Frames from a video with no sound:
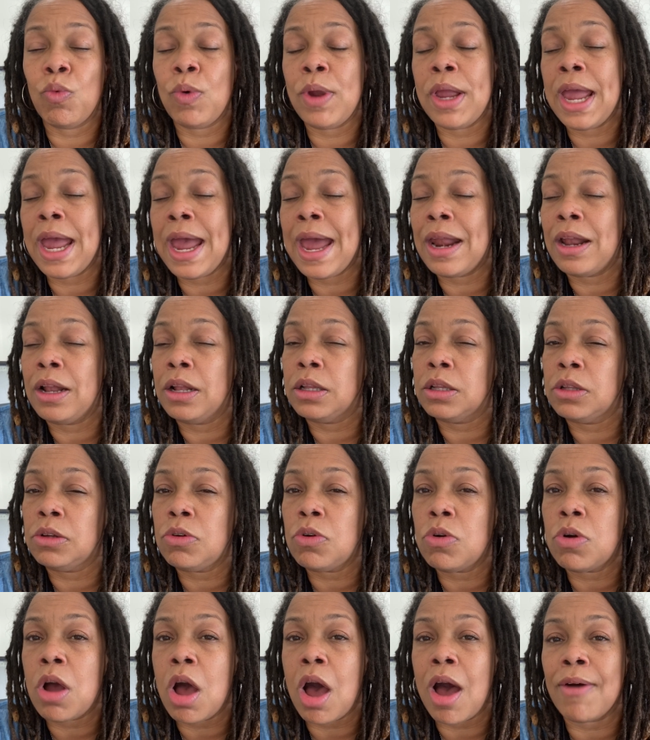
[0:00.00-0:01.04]
we had a
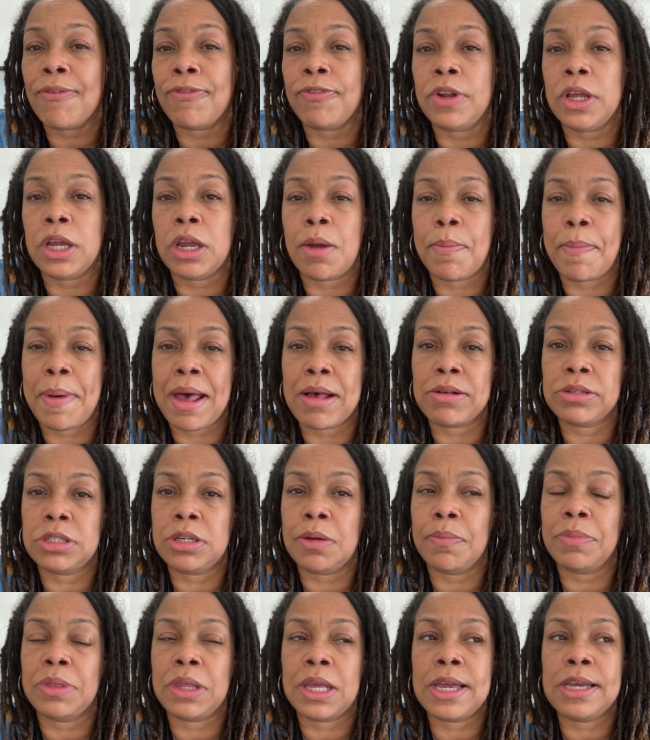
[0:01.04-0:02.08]
little conflict about
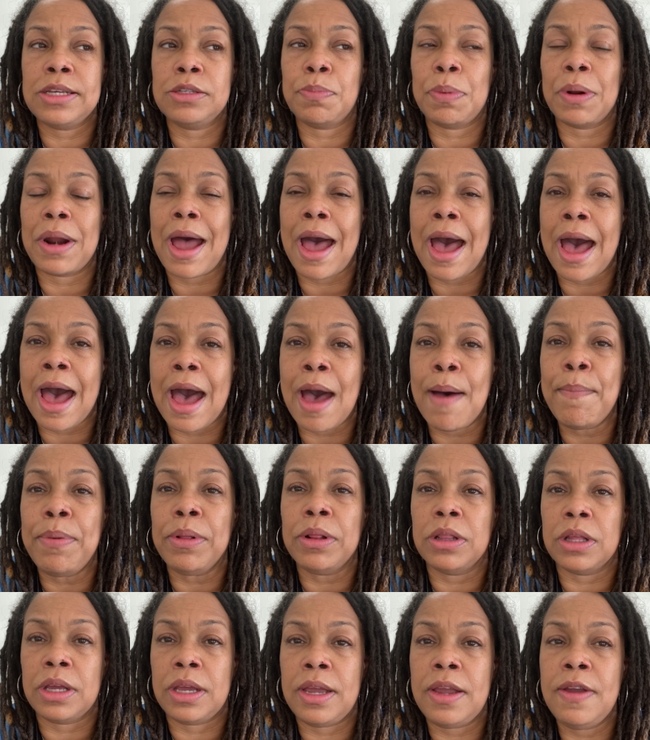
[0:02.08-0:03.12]
some things, but I
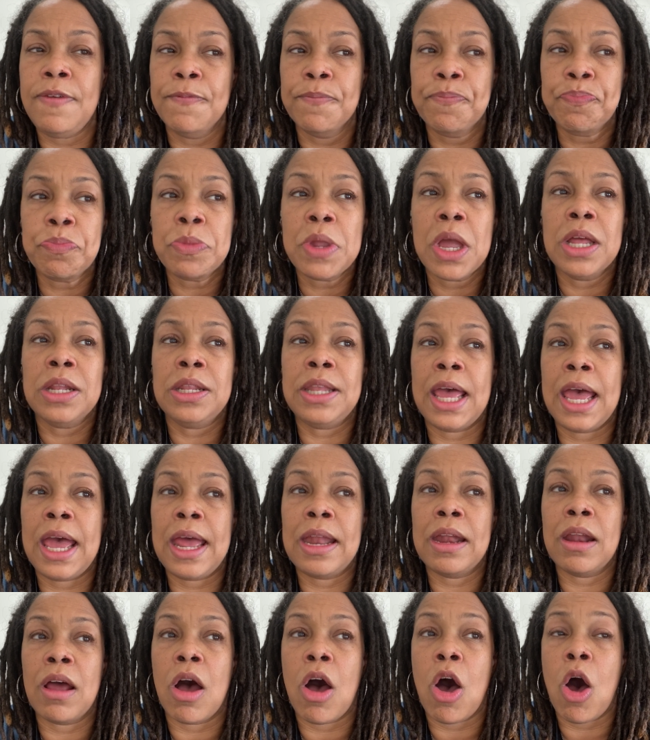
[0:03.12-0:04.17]
believe
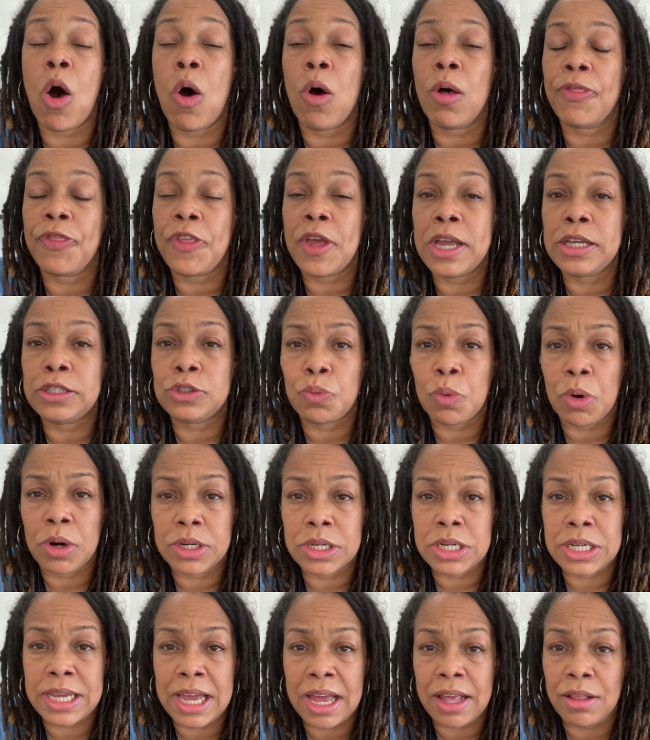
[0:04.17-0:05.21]
that all things
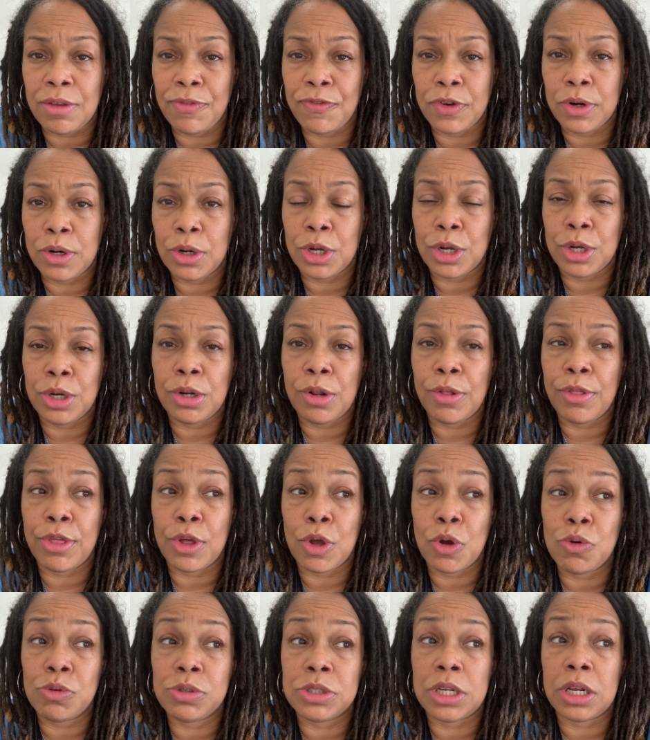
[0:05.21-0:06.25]
work together for the good of
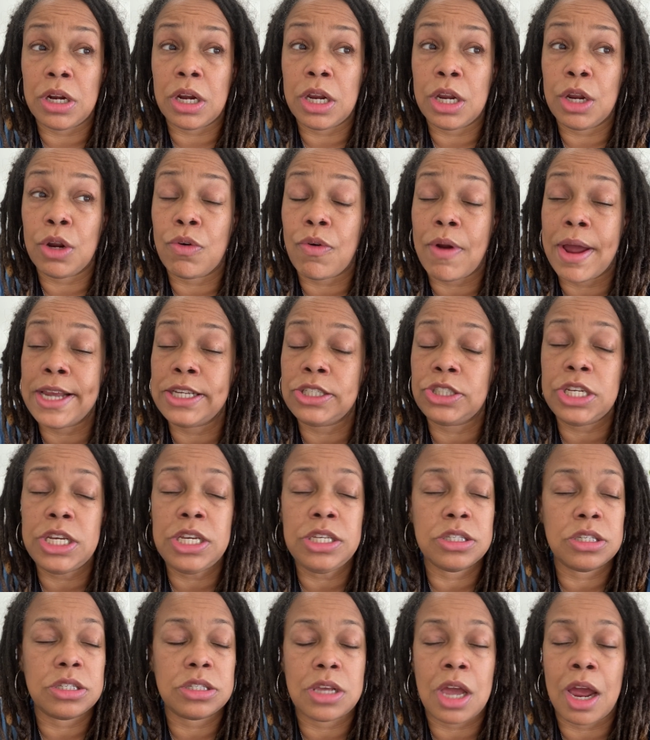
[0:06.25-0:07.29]
those that are in Christ
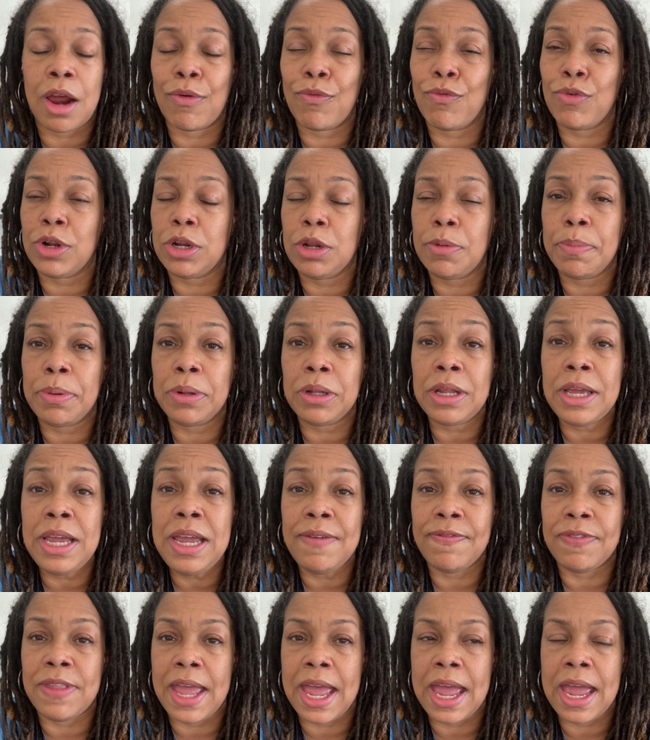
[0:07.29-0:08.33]
Jesus. I really
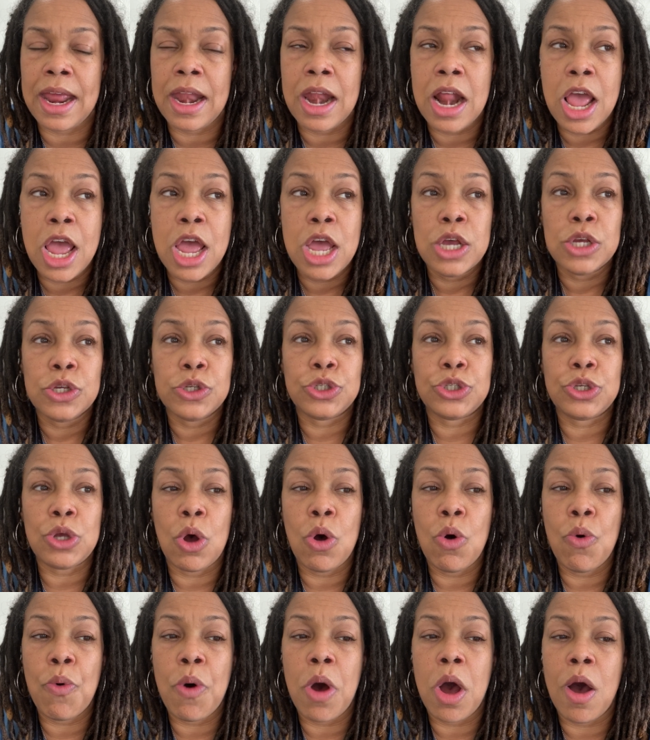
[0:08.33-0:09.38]
believe that.
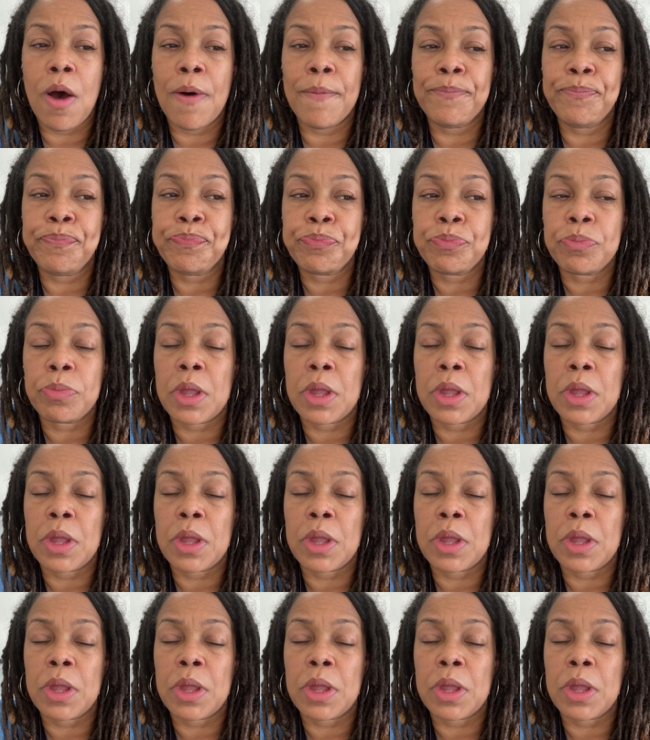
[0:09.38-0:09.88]
So, um,